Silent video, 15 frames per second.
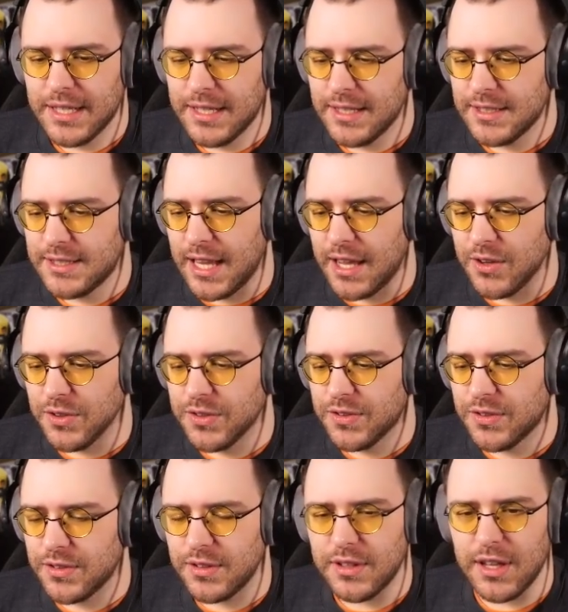
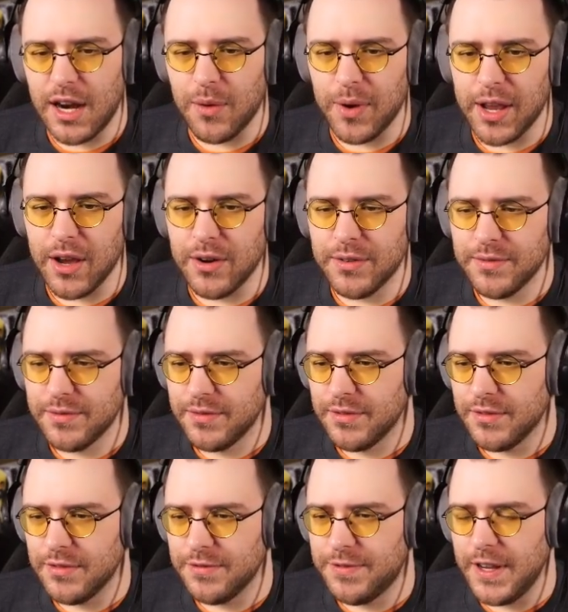Sandals. There we go.
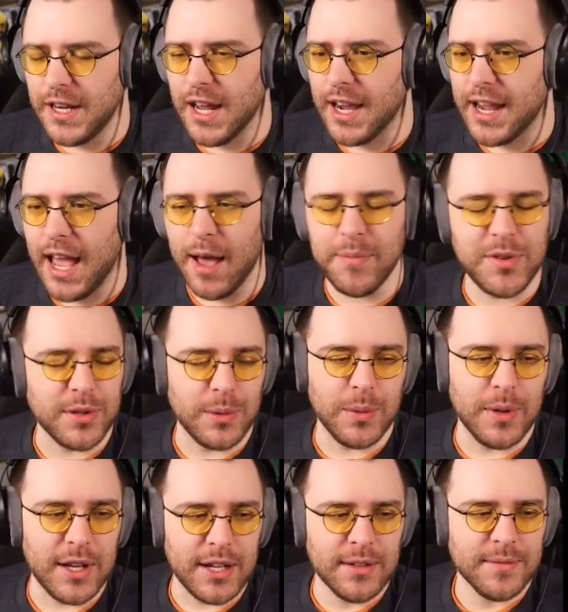V-neck. Absolutely.